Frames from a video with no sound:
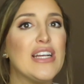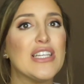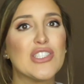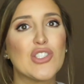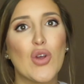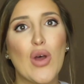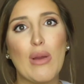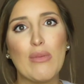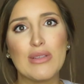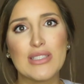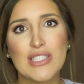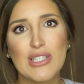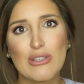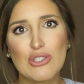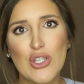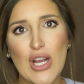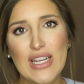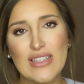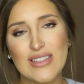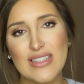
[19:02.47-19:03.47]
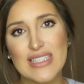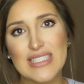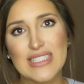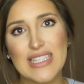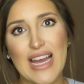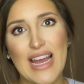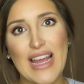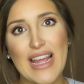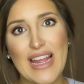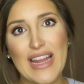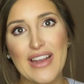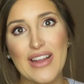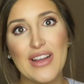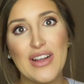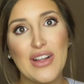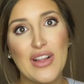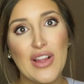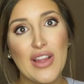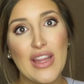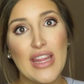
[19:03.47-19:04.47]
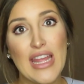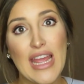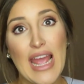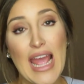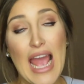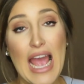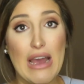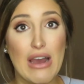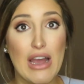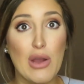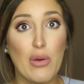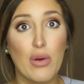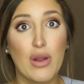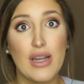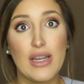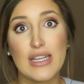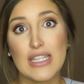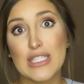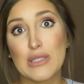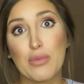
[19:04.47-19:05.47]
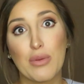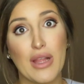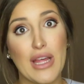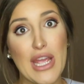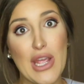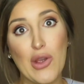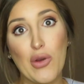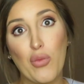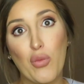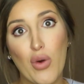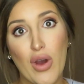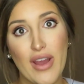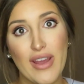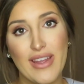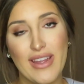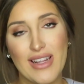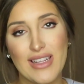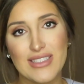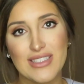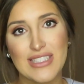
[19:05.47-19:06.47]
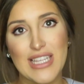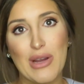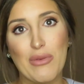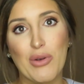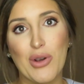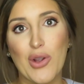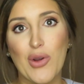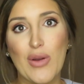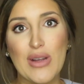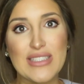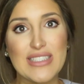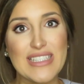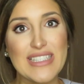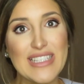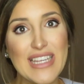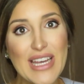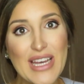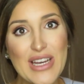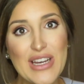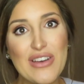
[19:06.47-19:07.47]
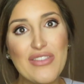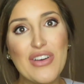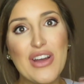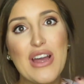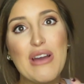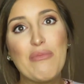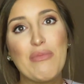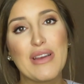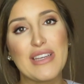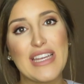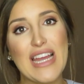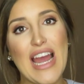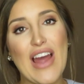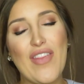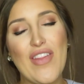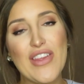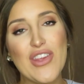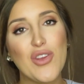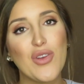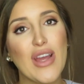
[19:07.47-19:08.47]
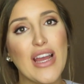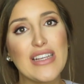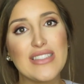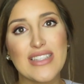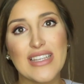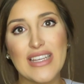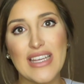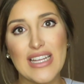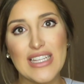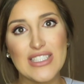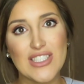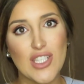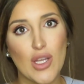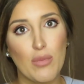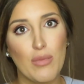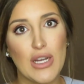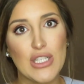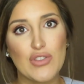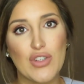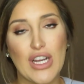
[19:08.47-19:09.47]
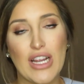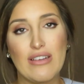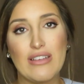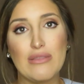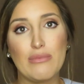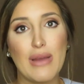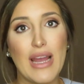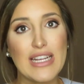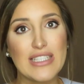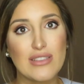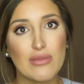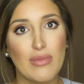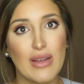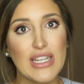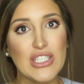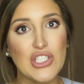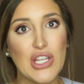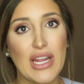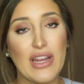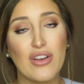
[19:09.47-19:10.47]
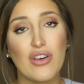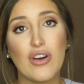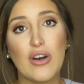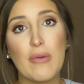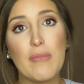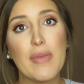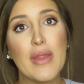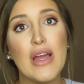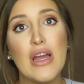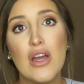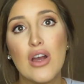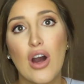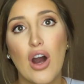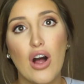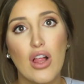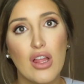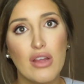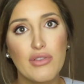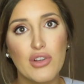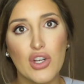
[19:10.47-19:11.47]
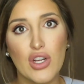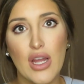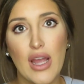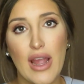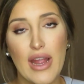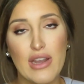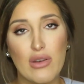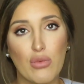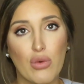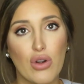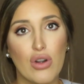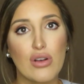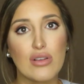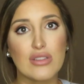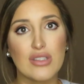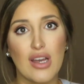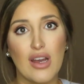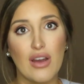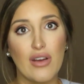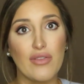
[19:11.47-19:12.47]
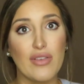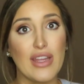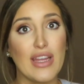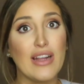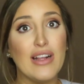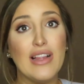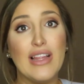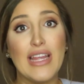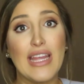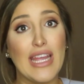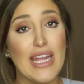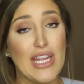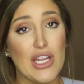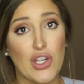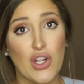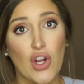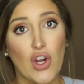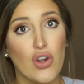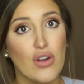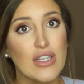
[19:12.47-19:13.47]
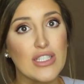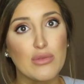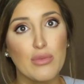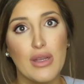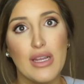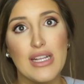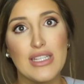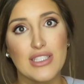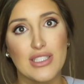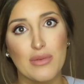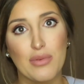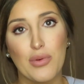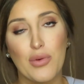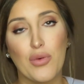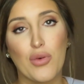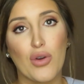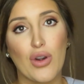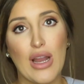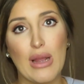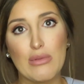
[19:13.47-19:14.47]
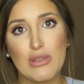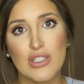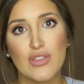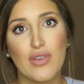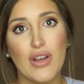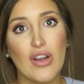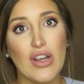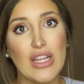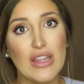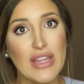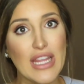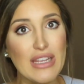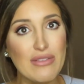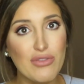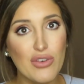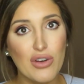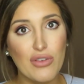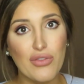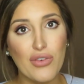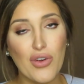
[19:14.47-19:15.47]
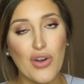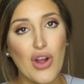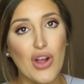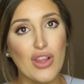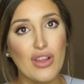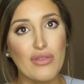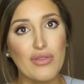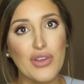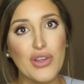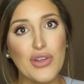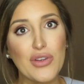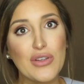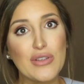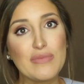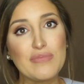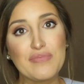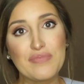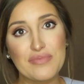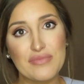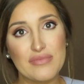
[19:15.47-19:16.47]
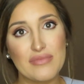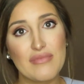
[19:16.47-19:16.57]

So I'm still trying to decide how I want to display what hints that we're going to give. But yeah, thank you guys again so much for coming back to my channel. All of your kind words of encouragement and support. I'm just very thankful for all of you.